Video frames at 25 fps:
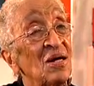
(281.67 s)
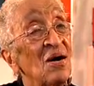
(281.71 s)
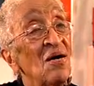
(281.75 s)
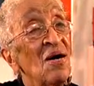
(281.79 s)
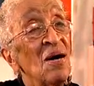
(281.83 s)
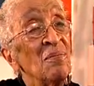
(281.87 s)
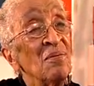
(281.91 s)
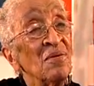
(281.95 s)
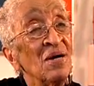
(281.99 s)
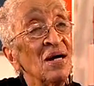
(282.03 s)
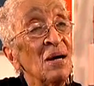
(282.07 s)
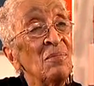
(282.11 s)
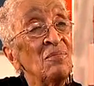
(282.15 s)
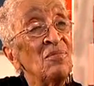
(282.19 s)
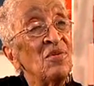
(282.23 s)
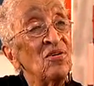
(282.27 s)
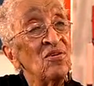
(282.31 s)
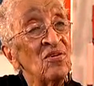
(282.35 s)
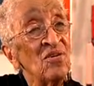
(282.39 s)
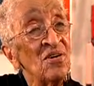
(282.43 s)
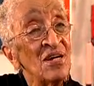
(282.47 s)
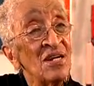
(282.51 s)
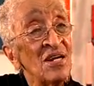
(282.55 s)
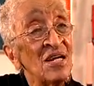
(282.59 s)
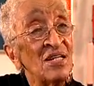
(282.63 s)
So I'm
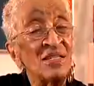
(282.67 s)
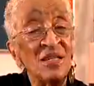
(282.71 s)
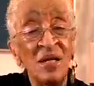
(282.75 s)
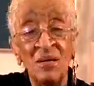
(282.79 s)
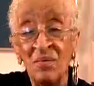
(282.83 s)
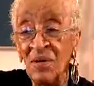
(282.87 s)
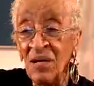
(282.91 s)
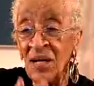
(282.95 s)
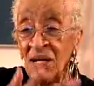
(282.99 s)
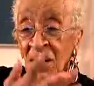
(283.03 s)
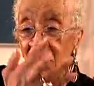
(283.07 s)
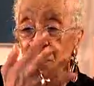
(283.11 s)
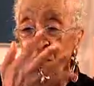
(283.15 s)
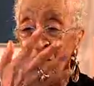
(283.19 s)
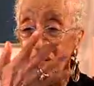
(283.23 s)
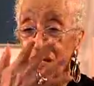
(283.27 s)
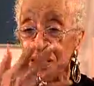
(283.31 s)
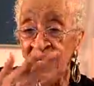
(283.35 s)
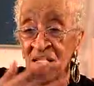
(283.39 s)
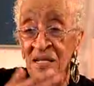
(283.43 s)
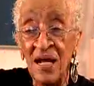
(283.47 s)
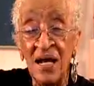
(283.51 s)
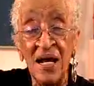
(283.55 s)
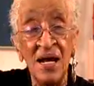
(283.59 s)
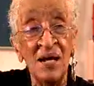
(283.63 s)
doing this. I'm clipping
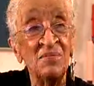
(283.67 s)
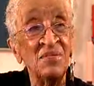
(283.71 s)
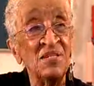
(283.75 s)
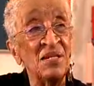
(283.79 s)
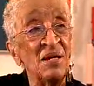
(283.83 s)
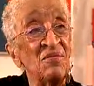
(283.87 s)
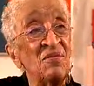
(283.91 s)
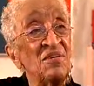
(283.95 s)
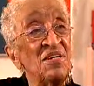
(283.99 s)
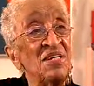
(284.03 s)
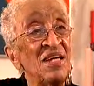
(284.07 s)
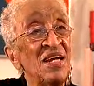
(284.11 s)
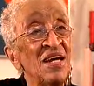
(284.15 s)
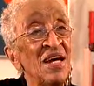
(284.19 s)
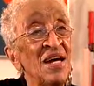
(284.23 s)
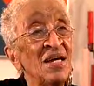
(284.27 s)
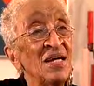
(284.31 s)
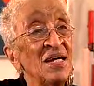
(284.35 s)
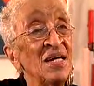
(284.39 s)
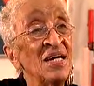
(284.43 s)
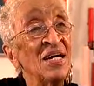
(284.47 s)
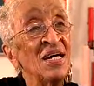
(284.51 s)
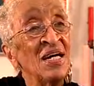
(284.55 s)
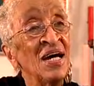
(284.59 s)
the Times every day,